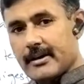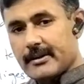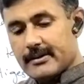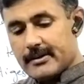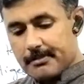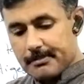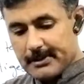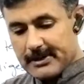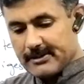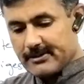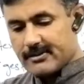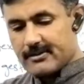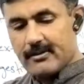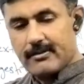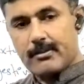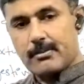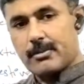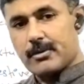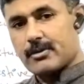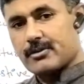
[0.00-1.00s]
the pieces of
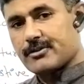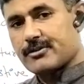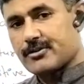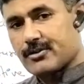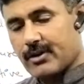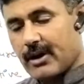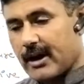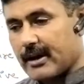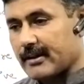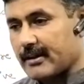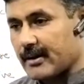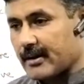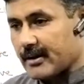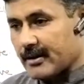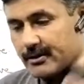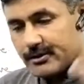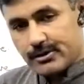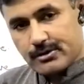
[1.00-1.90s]
the bones together,